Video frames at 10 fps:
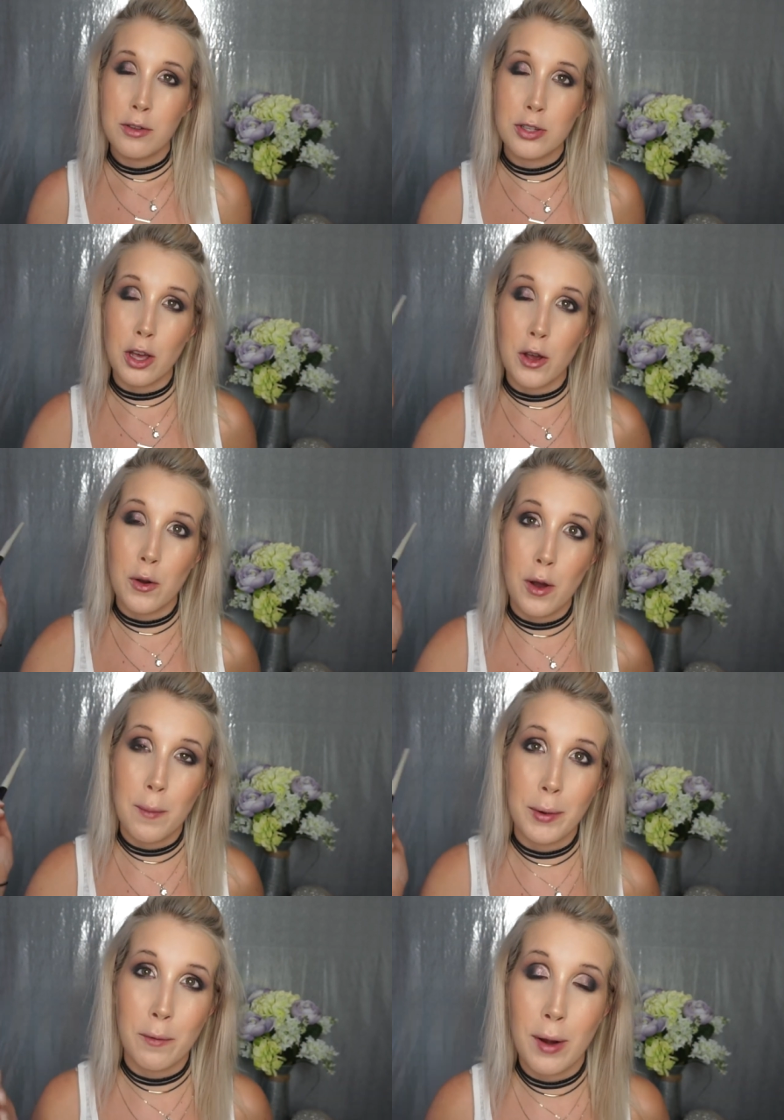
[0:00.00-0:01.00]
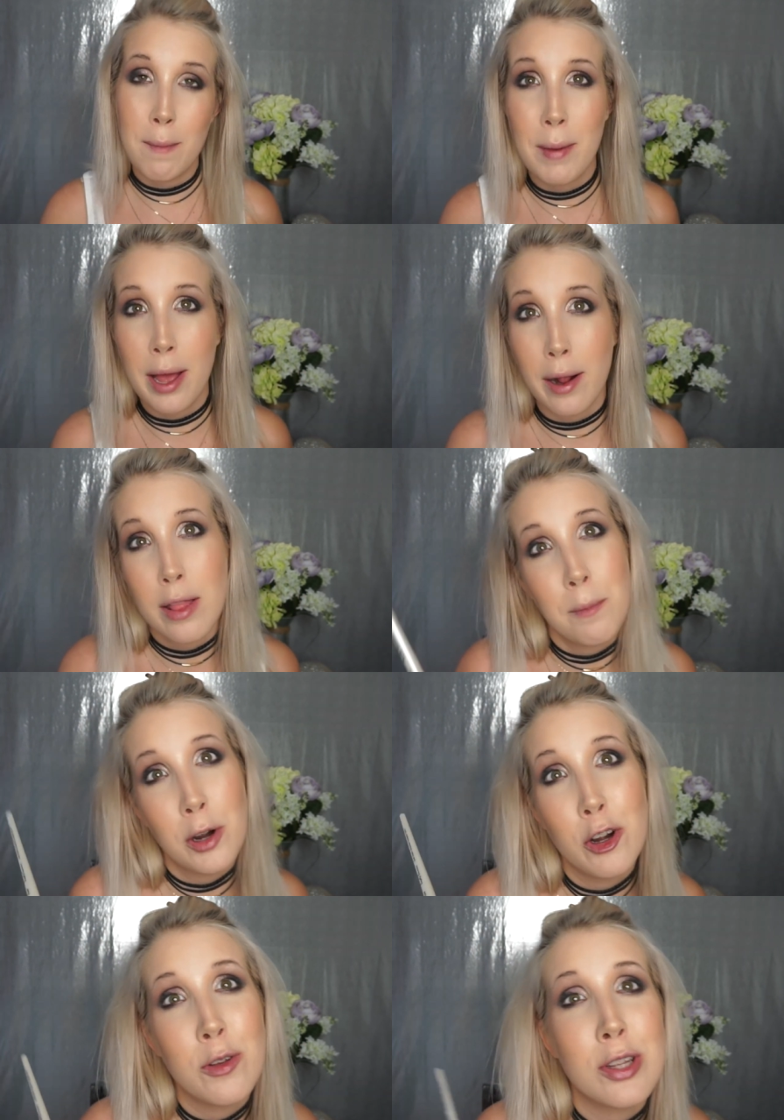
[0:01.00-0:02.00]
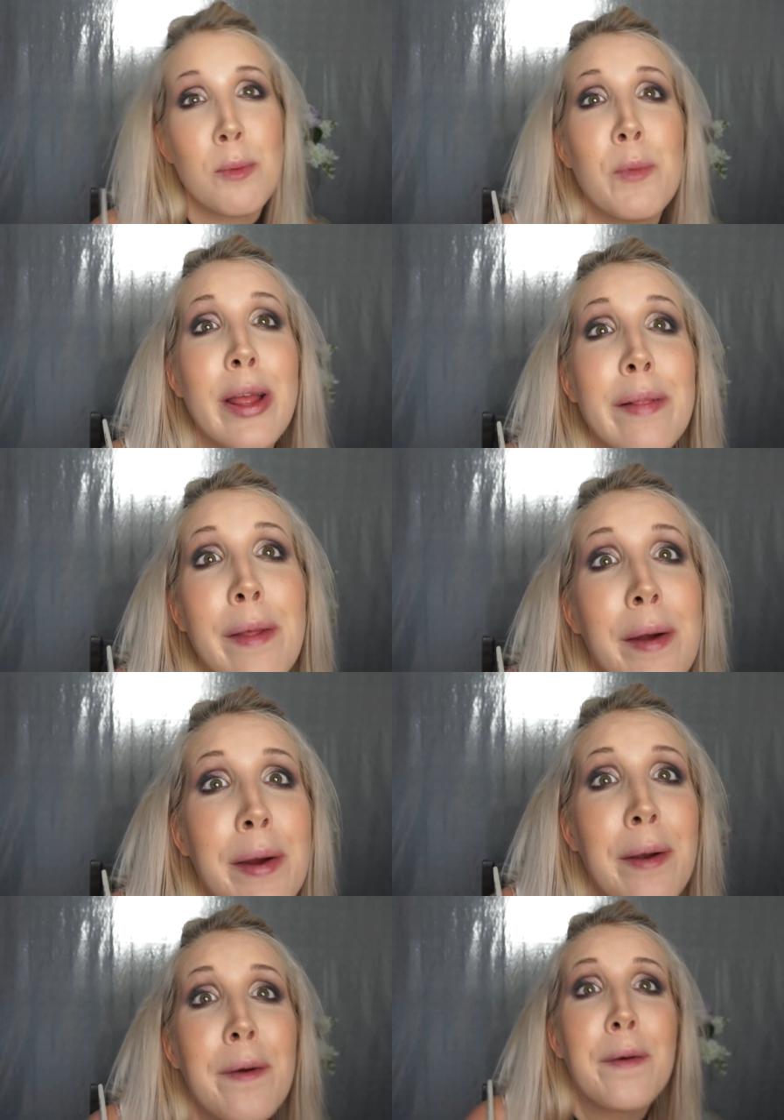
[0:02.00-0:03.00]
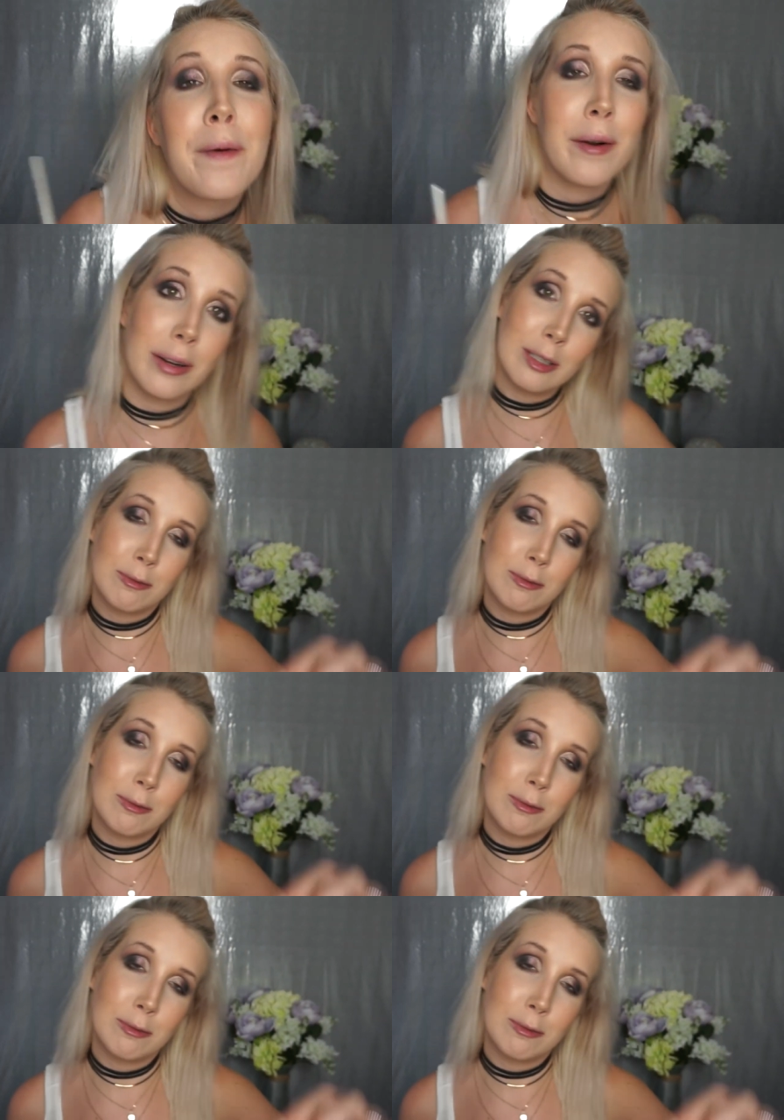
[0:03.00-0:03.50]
So I'll be right back and then we're gonna do some wing liner.